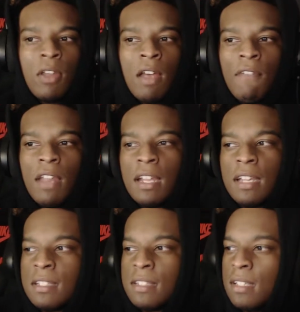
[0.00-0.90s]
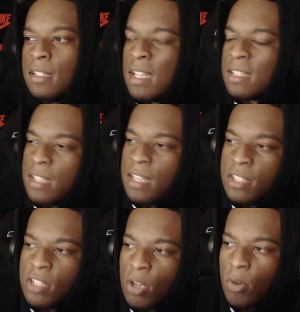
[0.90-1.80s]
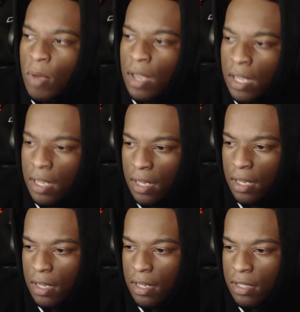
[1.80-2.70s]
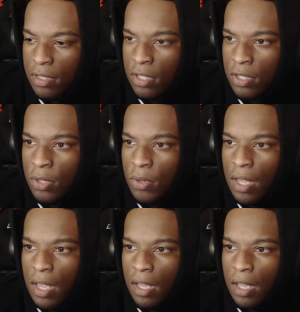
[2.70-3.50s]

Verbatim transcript: I feel like that's a that's an easier way to do that.